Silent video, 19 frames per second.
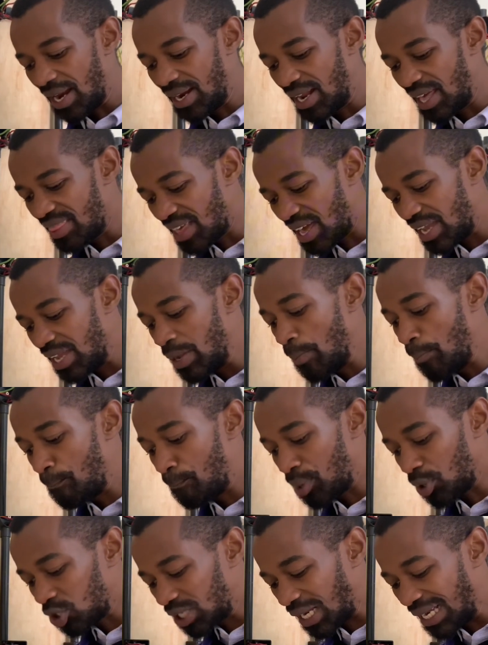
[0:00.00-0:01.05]
Another
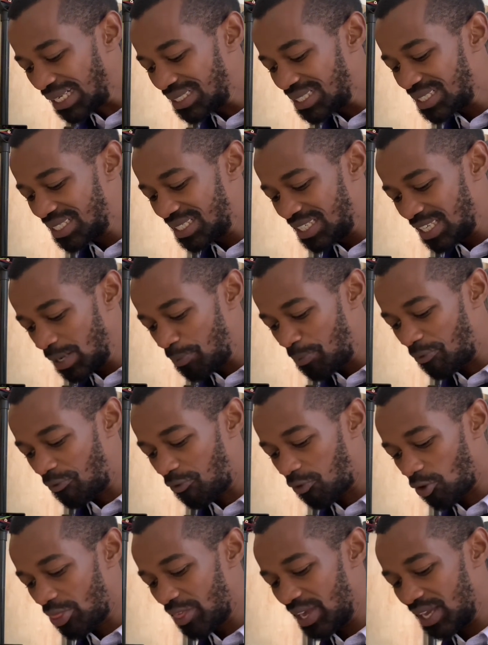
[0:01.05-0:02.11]
important tip
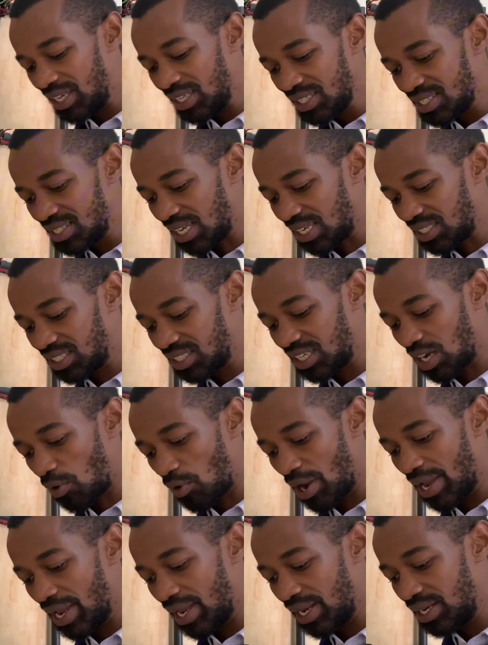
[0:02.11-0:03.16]
for the instant
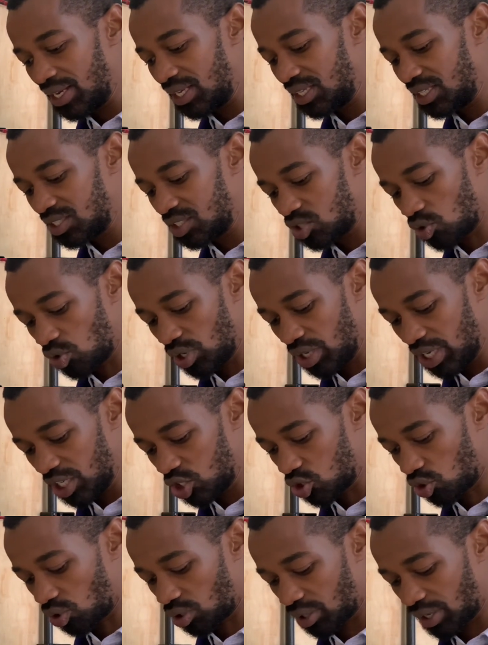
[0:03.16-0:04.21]
showerhead
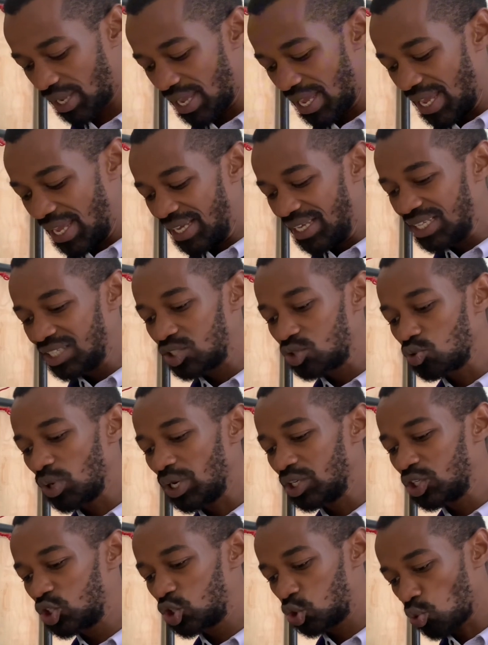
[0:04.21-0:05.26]
installation is to
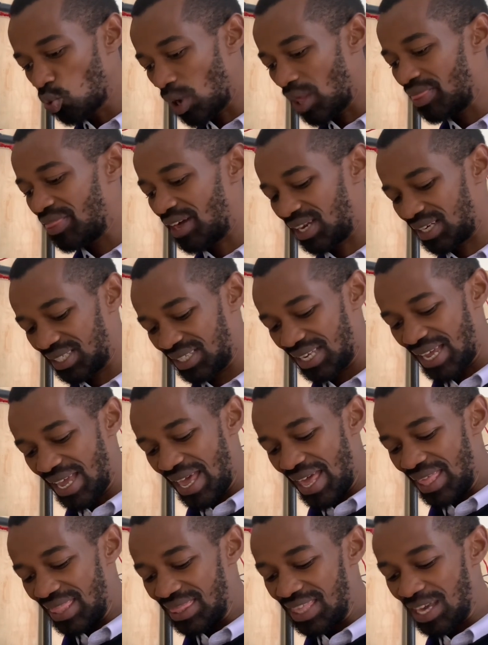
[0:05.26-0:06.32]
ensure that
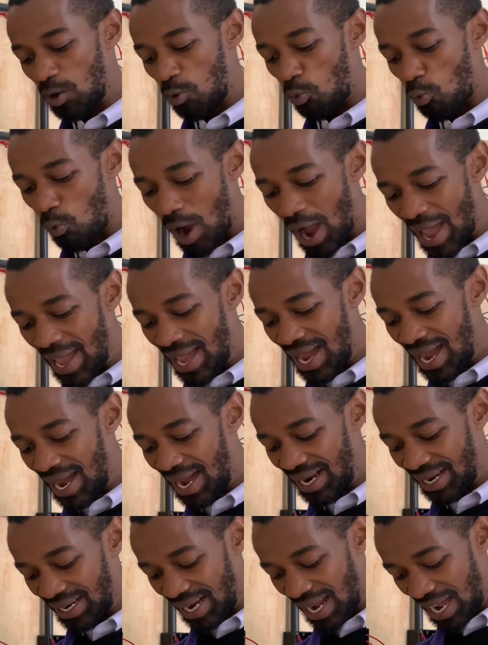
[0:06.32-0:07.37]
the wire
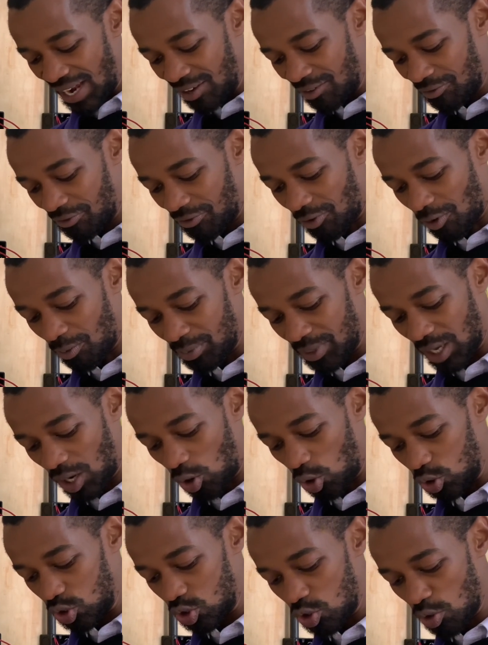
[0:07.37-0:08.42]
run from the
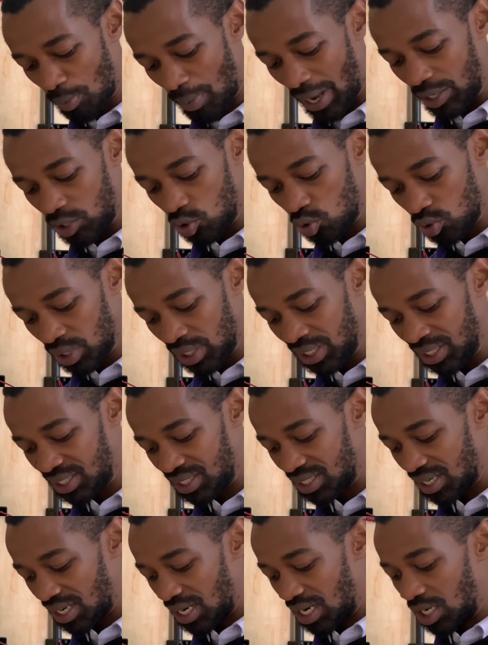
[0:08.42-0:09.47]
consumer unit
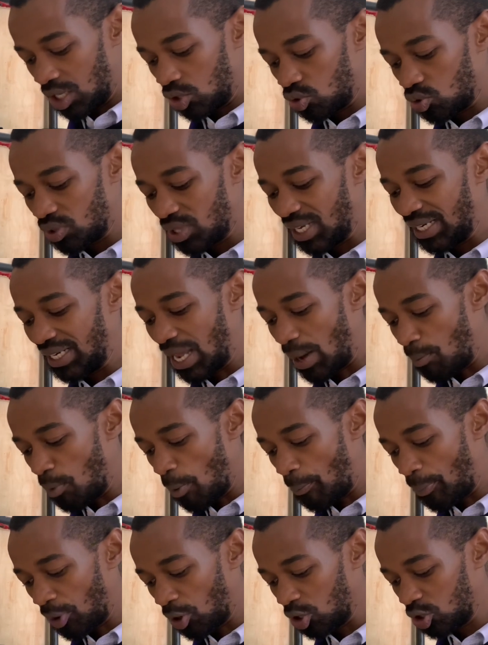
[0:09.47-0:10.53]
to the
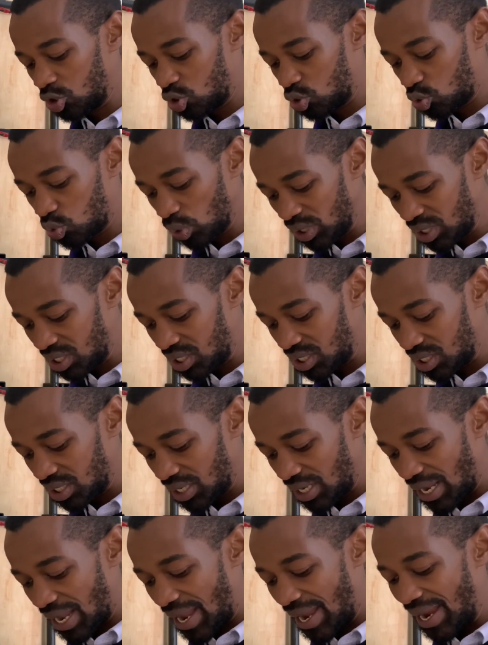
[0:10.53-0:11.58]
double pole switch,
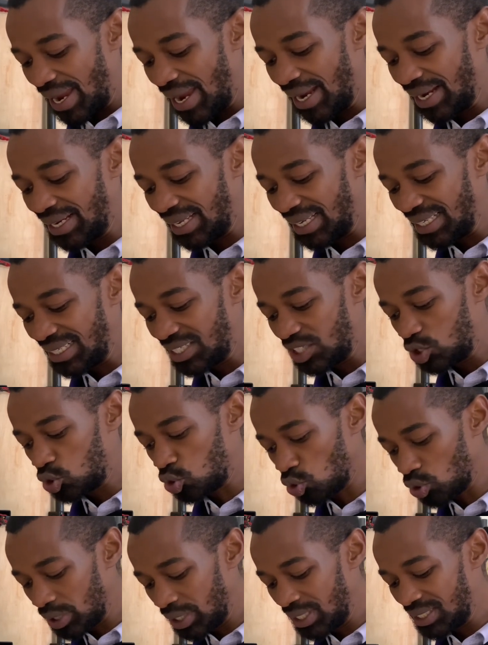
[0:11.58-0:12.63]
and it
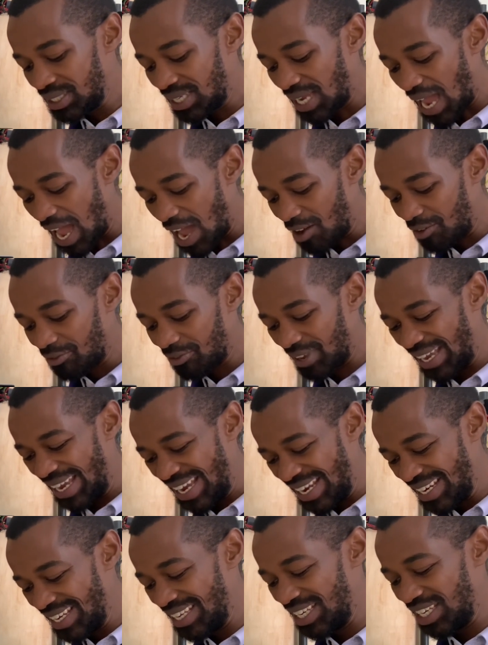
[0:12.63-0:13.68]
shouldn't have
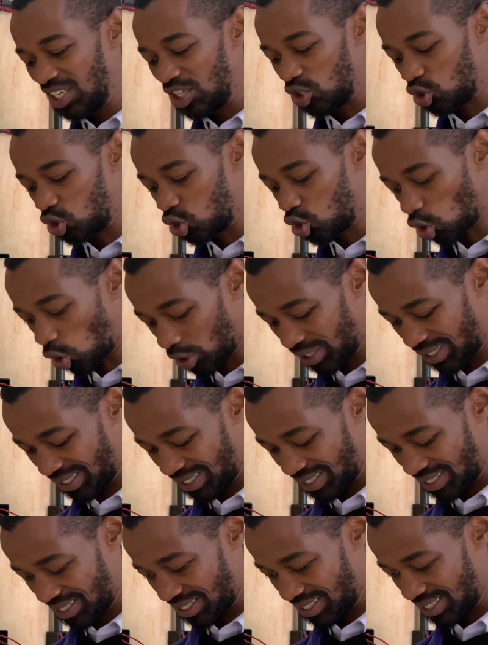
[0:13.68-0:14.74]
any
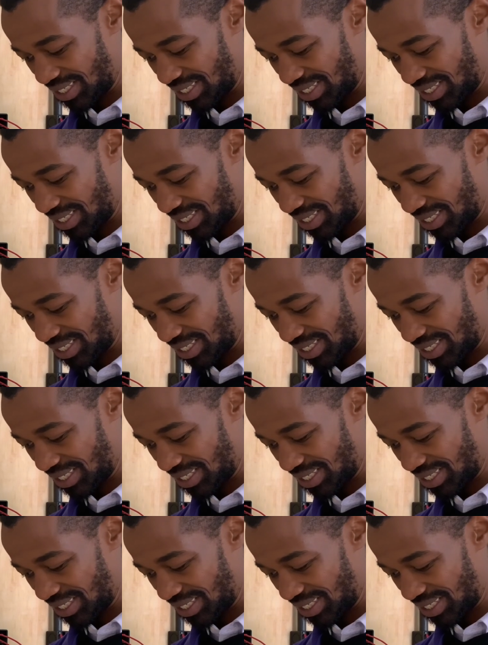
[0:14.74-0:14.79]
joint.